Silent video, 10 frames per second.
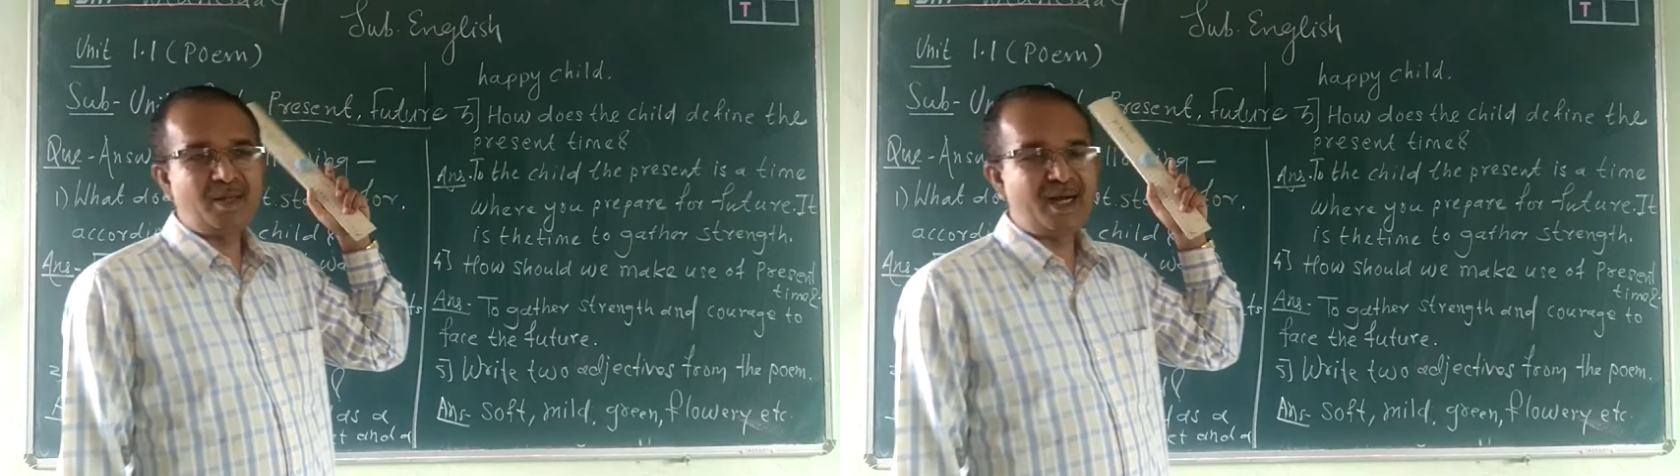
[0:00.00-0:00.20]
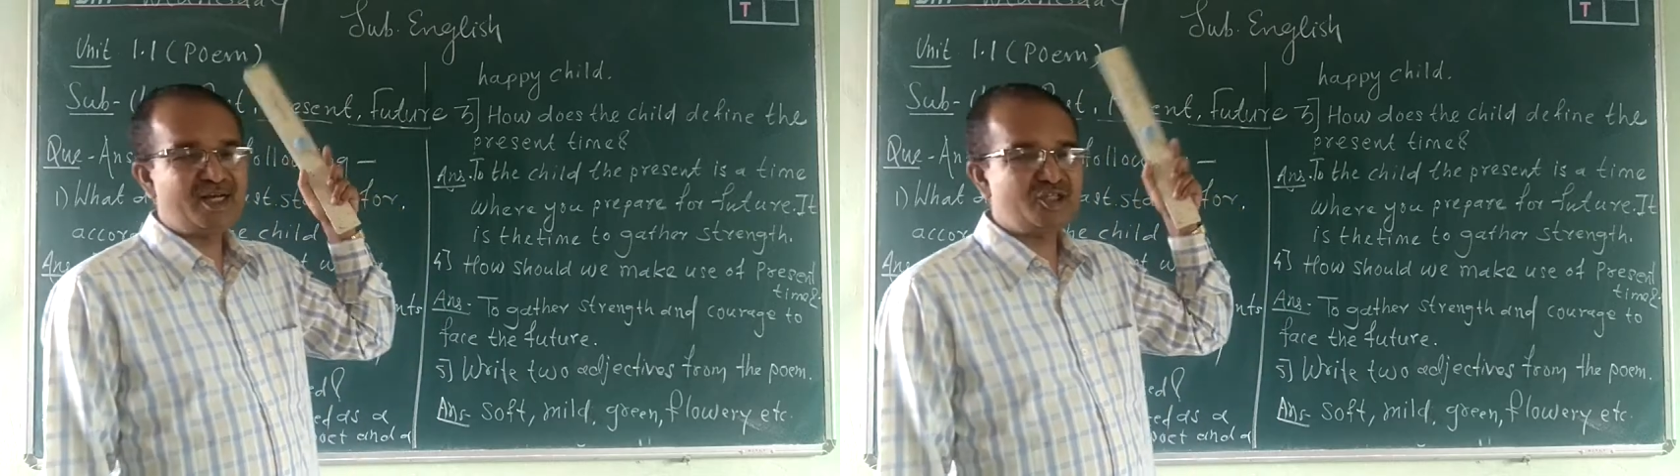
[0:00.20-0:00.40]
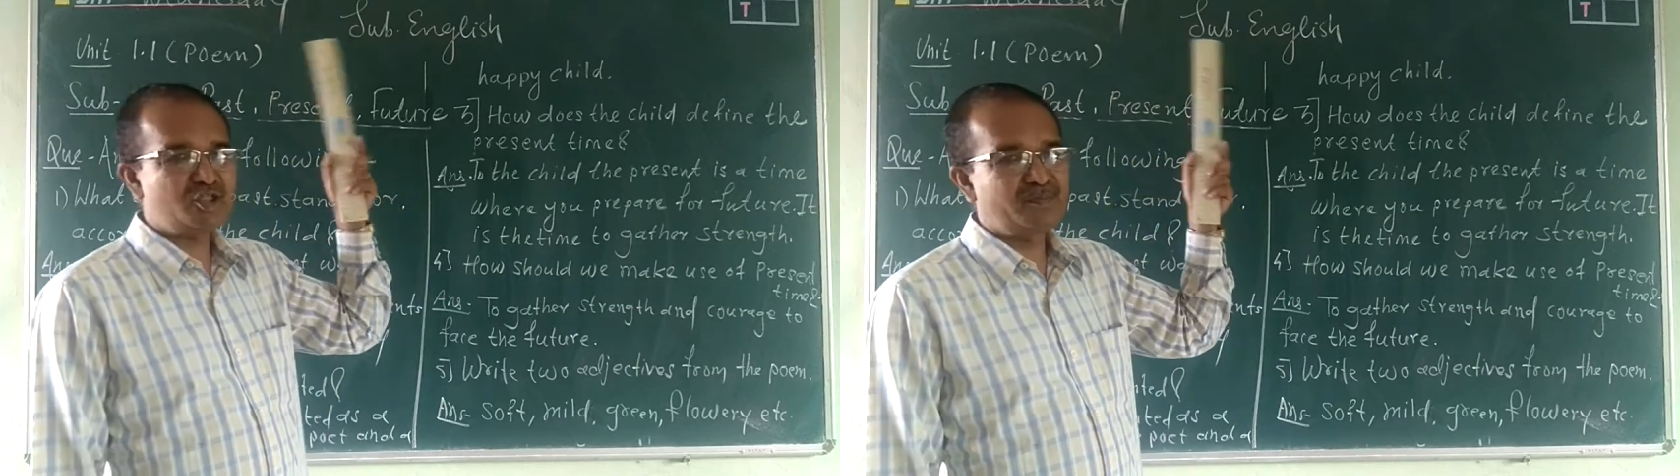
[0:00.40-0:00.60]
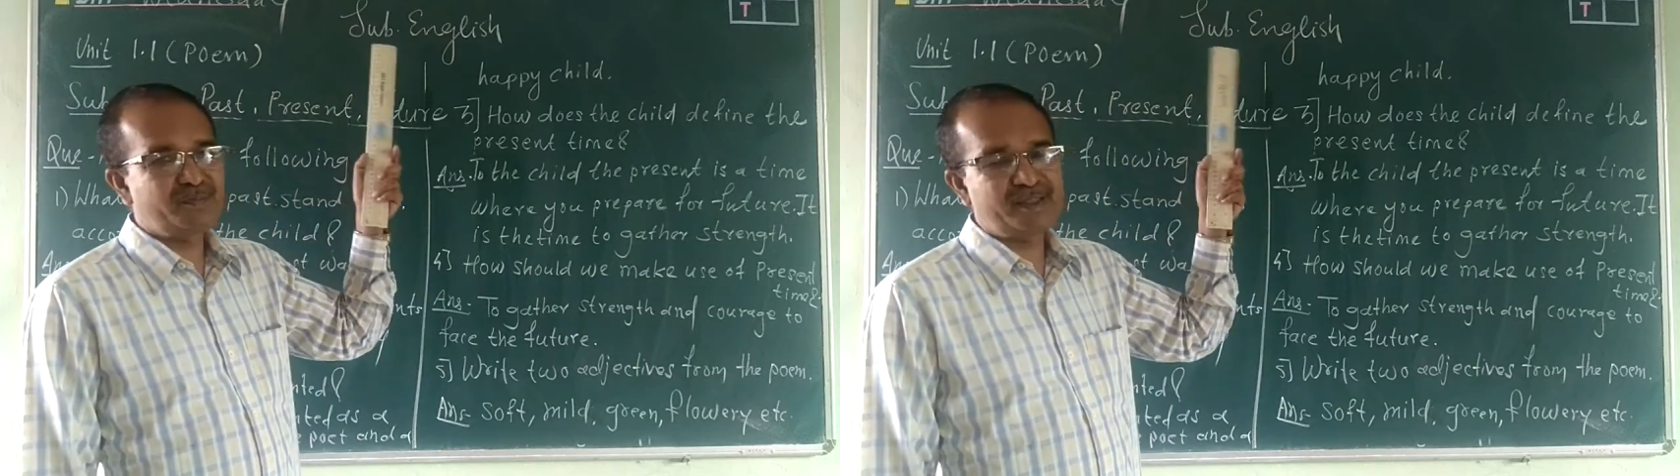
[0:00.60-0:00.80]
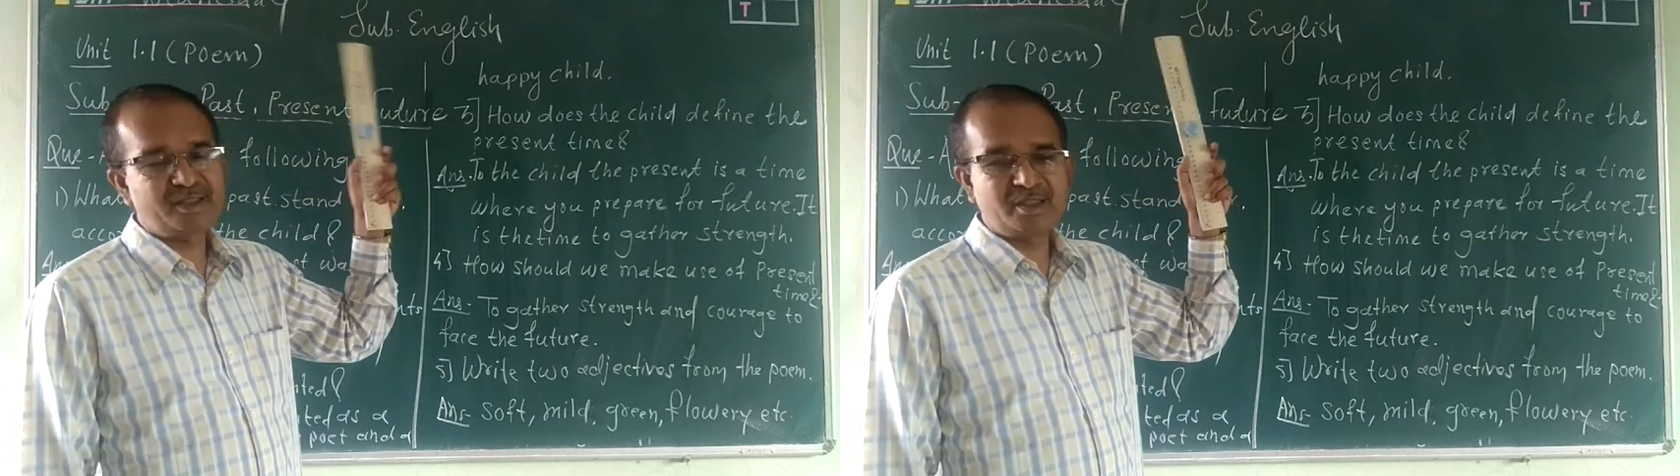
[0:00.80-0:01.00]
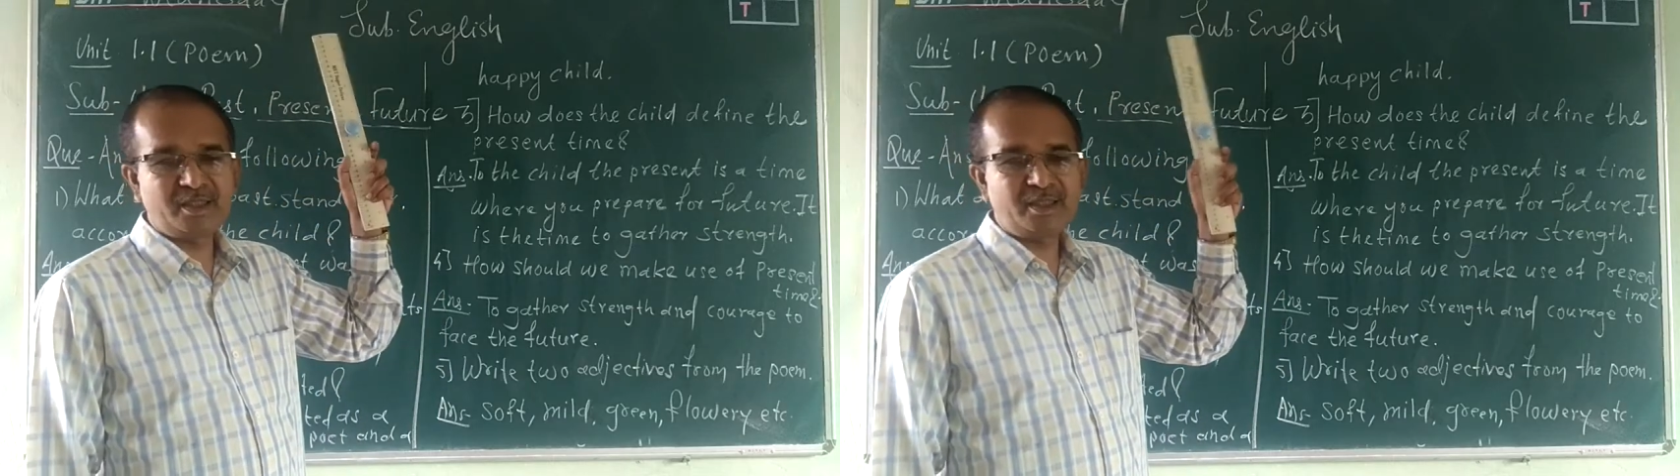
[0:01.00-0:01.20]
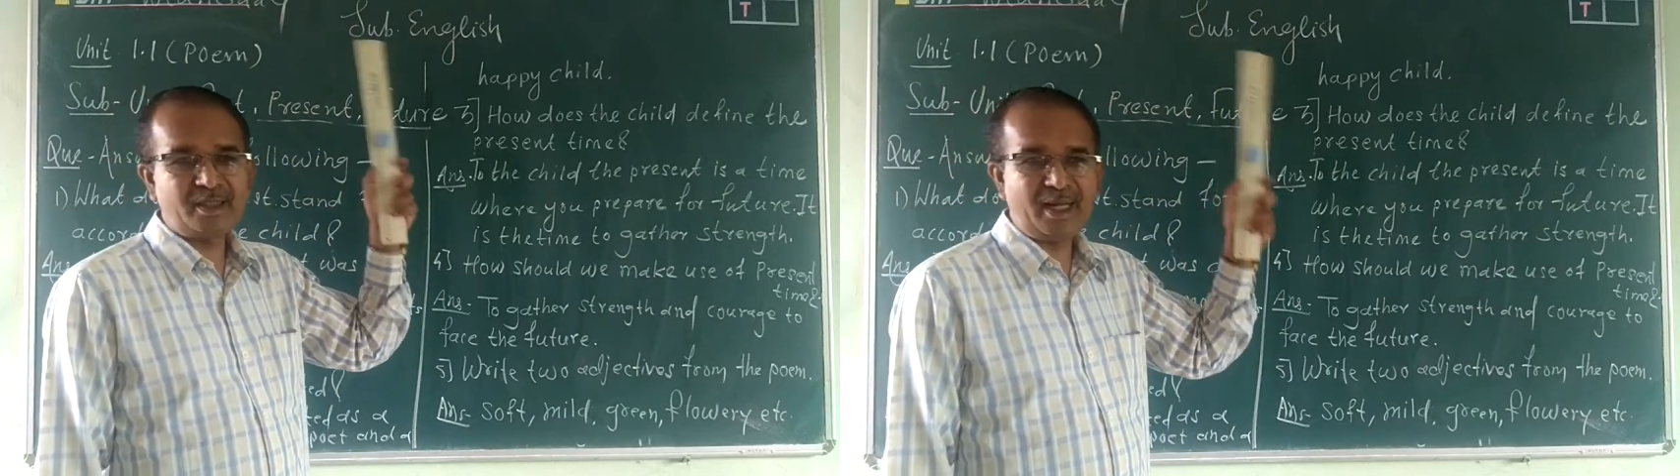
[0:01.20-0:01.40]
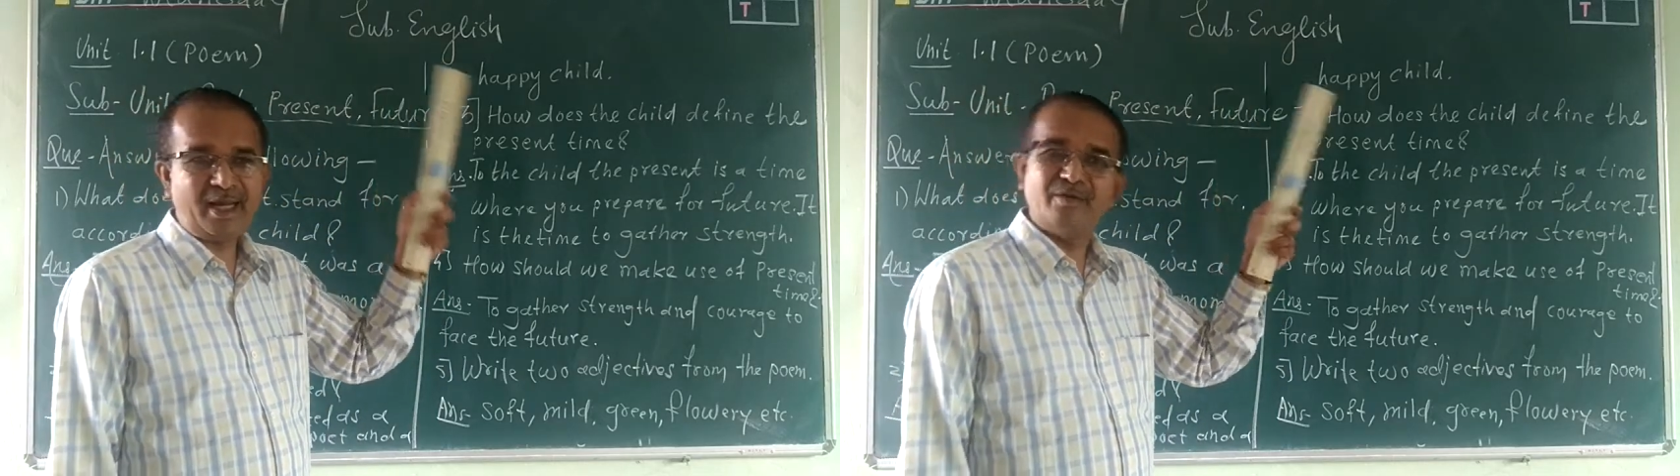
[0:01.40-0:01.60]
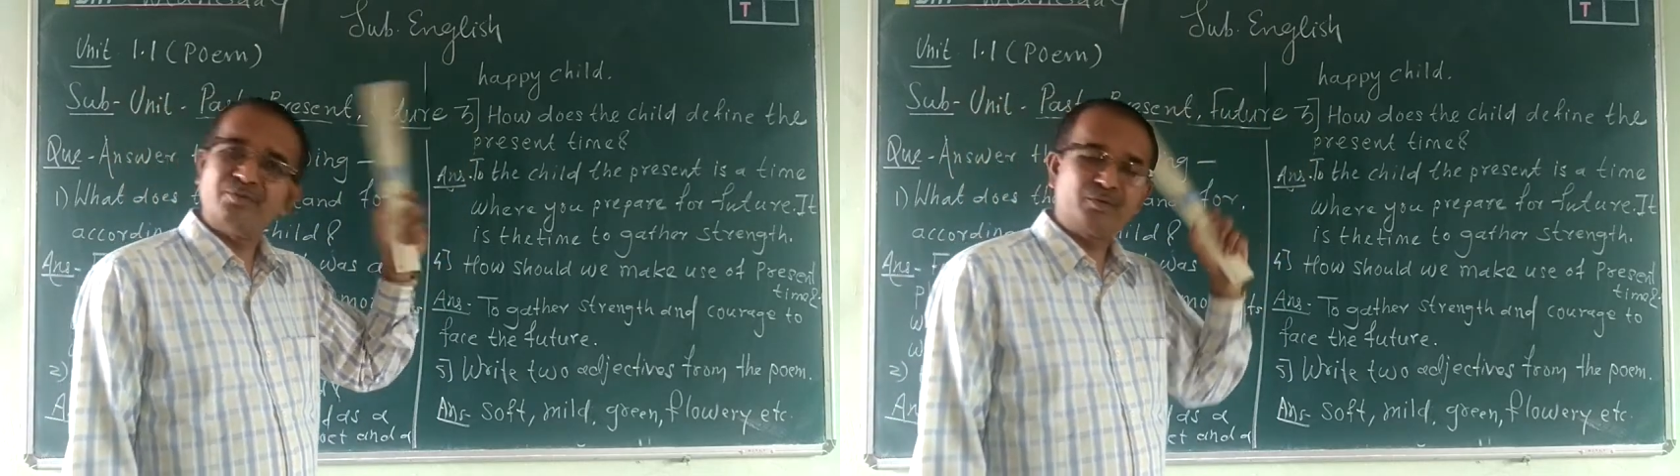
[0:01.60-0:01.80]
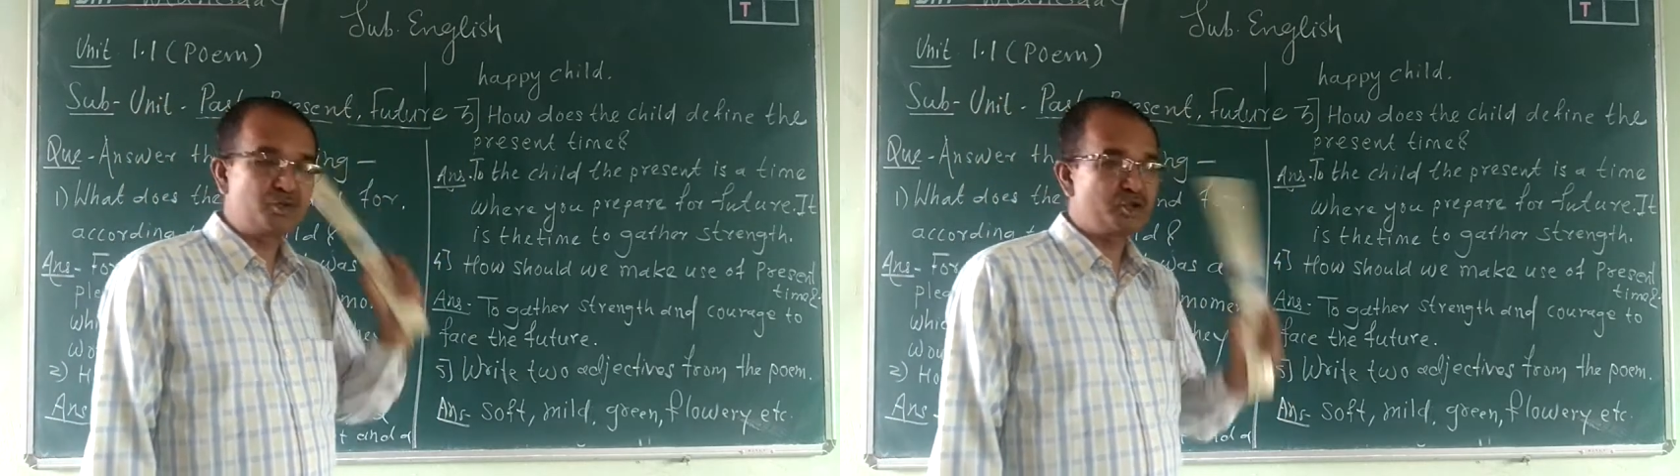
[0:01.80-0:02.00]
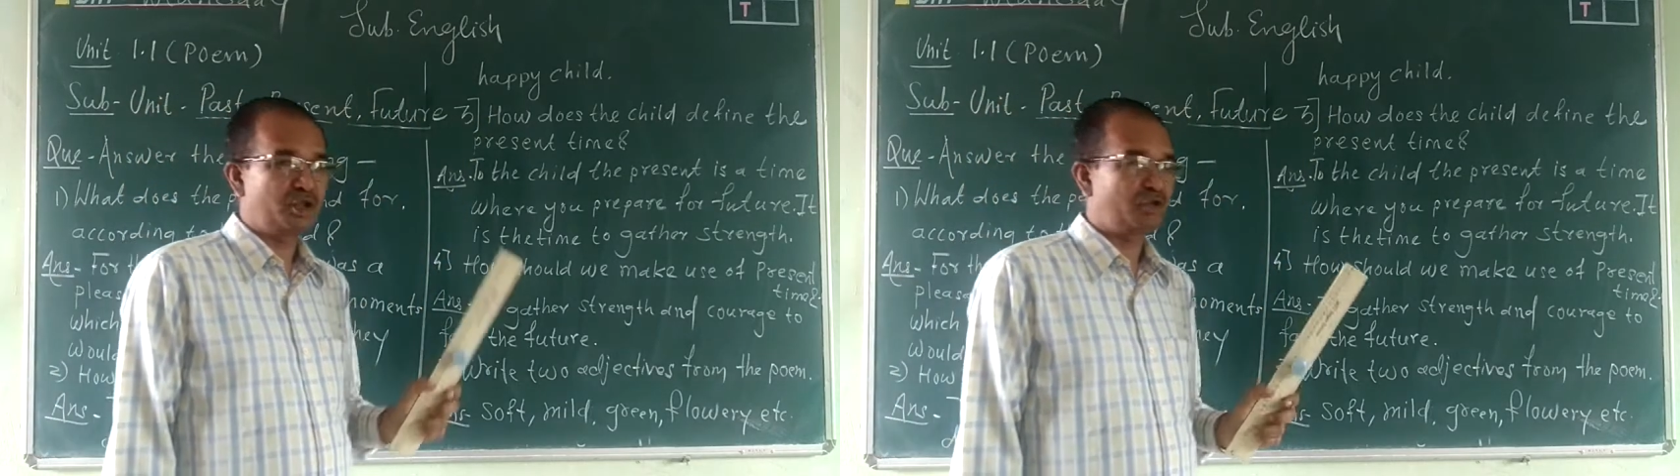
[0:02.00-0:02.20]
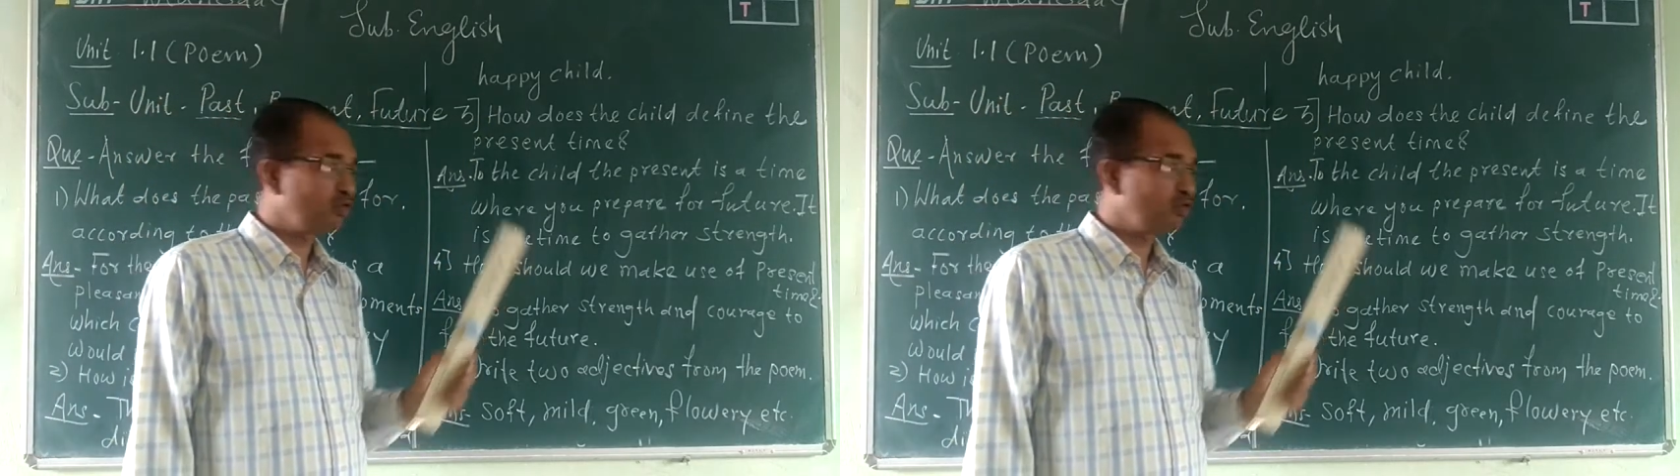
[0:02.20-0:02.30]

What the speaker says: past, present, and future.